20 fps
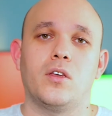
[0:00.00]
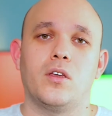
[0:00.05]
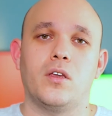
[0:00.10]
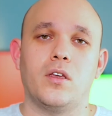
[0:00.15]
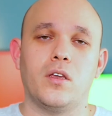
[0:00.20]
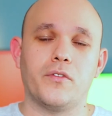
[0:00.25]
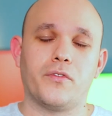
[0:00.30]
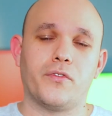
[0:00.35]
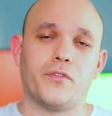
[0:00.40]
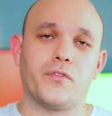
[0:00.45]

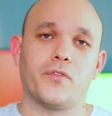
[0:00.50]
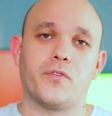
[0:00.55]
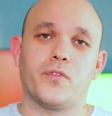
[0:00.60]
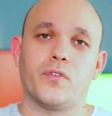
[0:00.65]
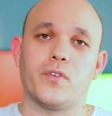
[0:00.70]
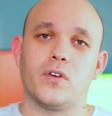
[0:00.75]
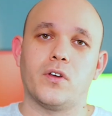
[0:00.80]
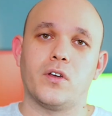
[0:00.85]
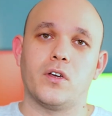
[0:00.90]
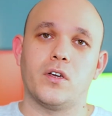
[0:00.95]

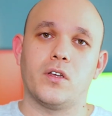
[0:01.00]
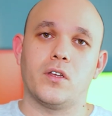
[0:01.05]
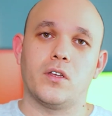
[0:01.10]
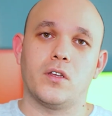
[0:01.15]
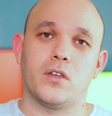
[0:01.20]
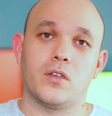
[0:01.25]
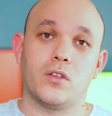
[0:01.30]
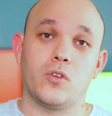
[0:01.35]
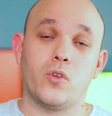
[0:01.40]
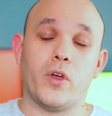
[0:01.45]
If
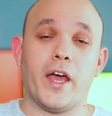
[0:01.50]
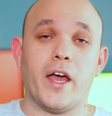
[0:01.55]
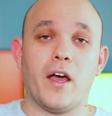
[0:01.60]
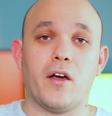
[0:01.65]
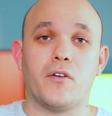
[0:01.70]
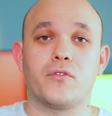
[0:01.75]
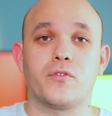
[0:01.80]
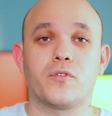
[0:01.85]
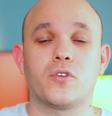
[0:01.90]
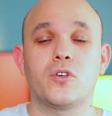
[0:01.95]
you
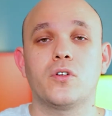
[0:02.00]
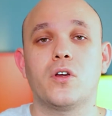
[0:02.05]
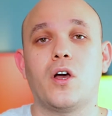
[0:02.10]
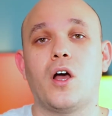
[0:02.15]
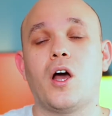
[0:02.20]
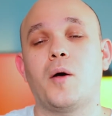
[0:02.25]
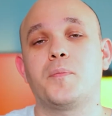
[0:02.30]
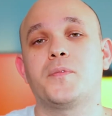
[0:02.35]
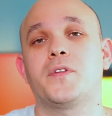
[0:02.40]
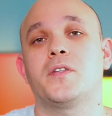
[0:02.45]
have good
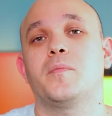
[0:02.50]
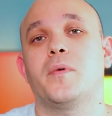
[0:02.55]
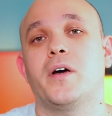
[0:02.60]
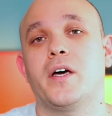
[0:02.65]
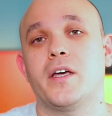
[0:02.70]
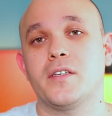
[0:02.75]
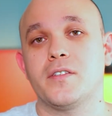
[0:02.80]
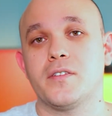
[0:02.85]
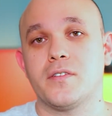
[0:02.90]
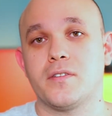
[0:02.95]

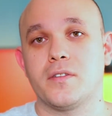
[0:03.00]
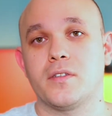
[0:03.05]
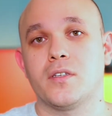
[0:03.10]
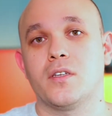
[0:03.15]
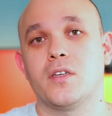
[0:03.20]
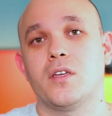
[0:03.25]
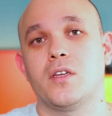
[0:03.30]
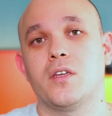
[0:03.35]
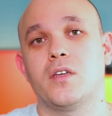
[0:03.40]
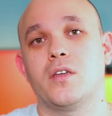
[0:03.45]
optimized
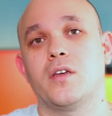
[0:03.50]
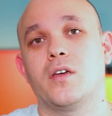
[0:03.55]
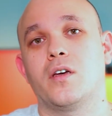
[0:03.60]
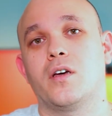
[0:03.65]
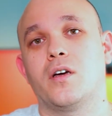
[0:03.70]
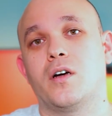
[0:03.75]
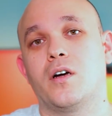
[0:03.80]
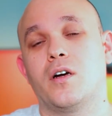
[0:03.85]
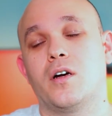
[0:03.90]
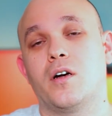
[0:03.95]

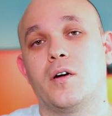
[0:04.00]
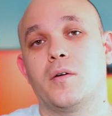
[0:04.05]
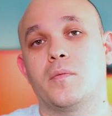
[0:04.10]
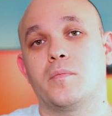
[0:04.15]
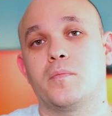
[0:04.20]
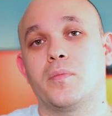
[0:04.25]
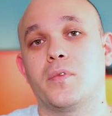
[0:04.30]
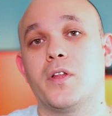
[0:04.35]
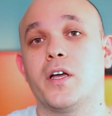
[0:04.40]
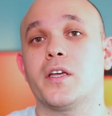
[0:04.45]

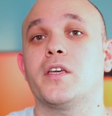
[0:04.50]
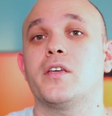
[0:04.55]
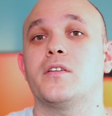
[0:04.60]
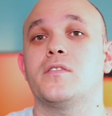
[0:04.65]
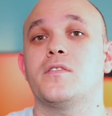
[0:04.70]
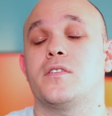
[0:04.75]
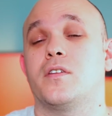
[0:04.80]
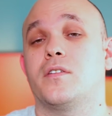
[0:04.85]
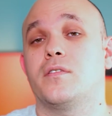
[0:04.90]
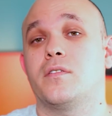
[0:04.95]

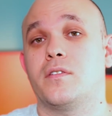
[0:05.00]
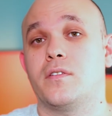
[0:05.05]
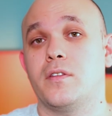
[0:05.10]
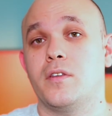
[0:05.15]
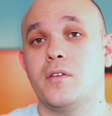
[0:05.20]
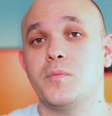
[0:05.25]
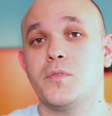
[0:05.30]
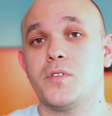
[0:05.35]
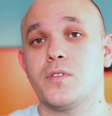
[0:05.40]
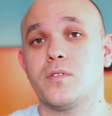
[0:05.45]
plugins and
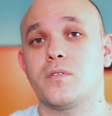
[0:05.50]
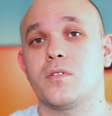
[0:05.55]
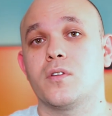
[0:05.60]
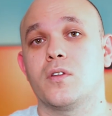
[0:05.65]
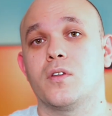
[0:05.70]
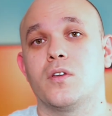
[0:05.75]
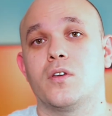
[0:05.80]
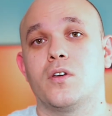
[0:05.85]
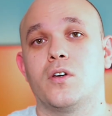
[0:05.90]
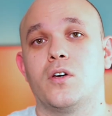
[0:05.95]
themes,
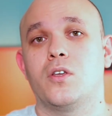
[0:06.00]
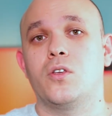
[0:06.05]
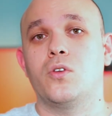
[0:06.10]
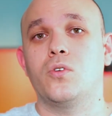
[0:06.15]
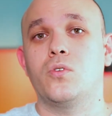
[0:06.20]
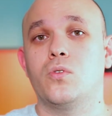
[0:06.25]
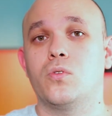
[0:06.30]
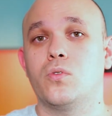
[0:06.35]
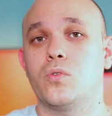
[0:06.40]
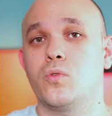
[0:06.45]

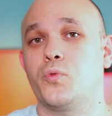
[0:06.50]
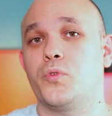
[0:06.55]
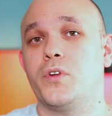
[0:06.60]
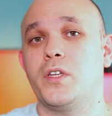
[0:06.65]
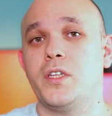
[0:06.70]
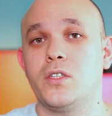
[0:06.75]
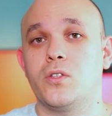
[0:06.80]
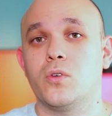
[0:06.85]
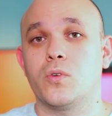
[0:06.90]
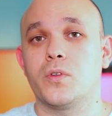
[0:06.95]
you
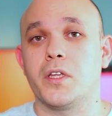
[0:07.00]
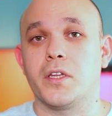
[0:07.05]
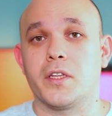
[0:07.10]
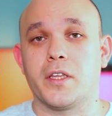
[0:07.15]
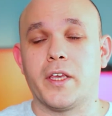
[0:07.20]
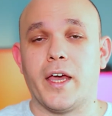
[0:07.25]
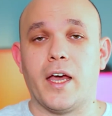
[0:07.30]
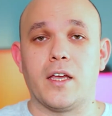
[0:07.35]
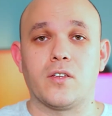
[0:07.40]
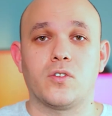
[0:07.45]
really don't
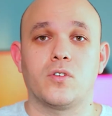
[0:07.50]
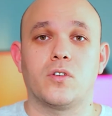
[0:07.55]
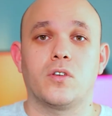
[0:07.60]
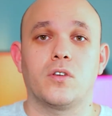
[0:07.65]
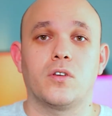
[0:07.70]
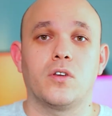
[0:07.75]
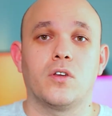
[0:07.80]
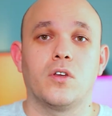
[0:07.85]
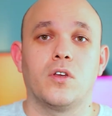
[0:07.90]
need caching.